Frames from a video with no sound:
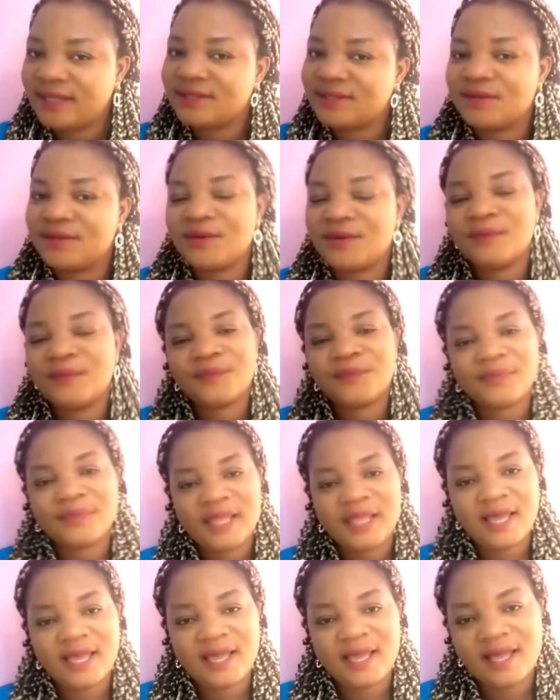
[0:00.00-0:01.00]
So
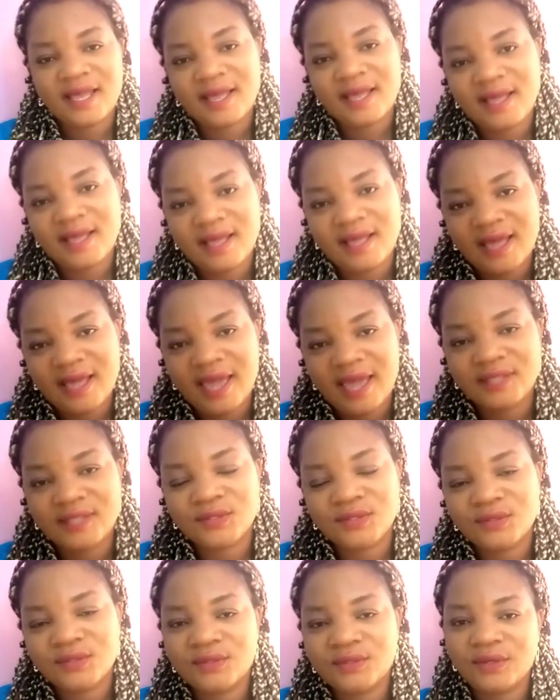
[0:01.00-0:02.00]
I
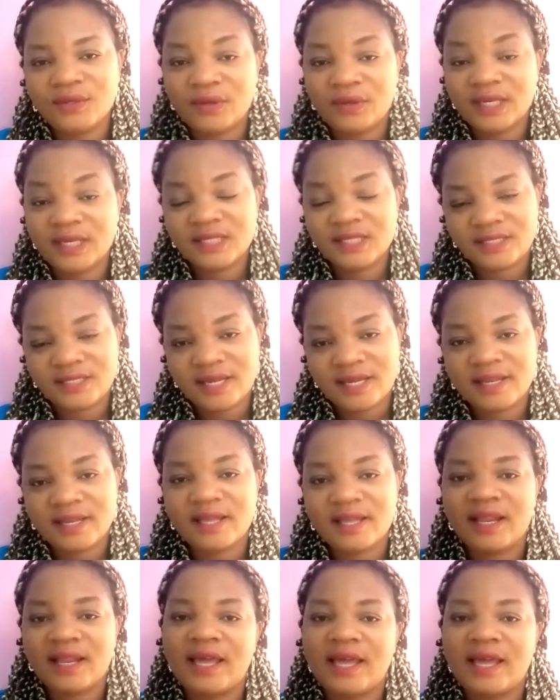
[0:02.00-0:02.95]
do on this channel,